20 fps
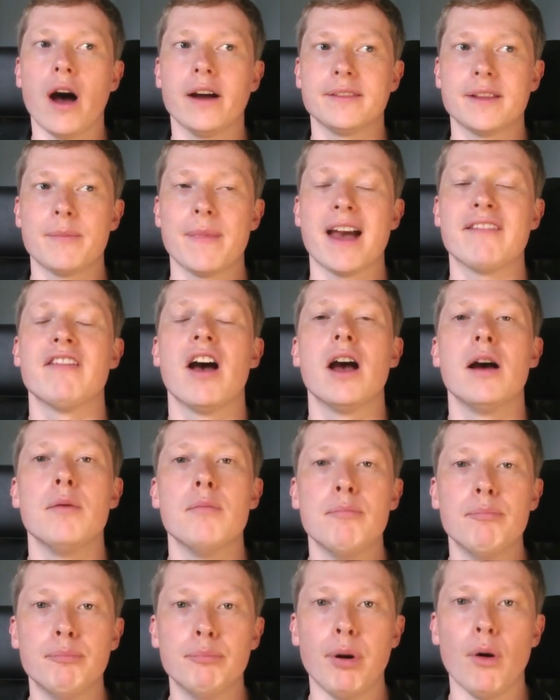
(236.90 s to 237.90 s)
Then we have
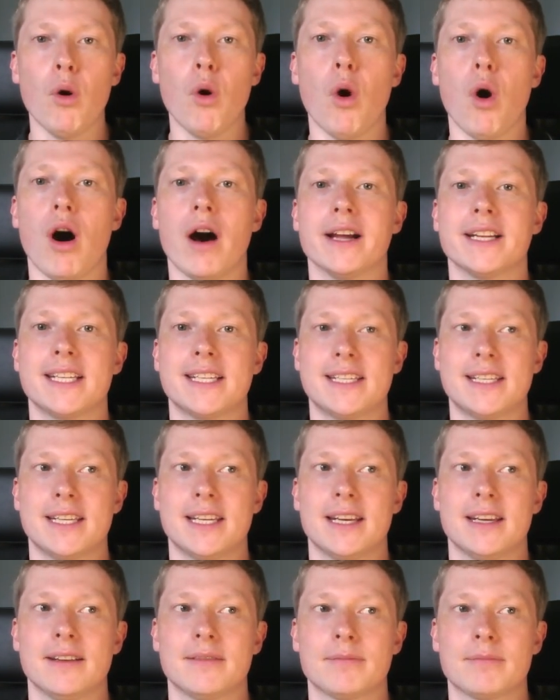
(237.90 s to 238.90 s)

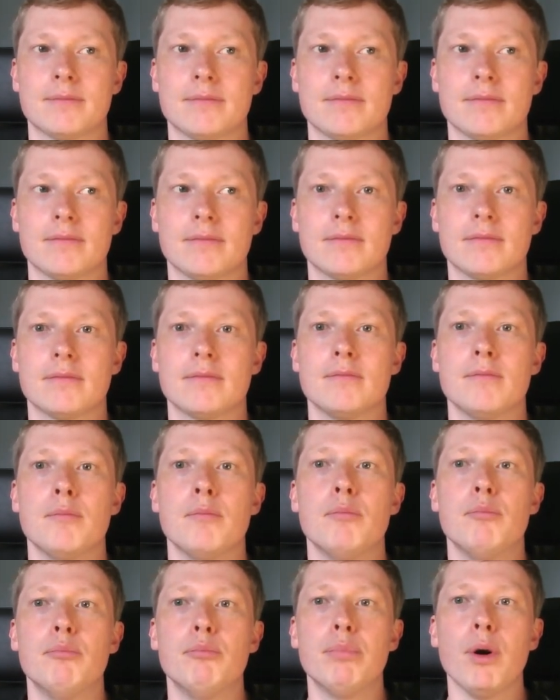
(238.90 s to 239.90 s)
bought,
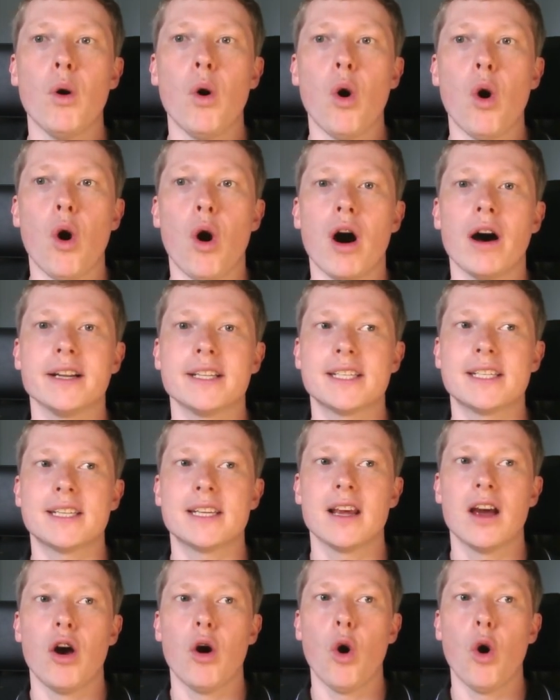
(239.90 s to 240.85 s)
bought,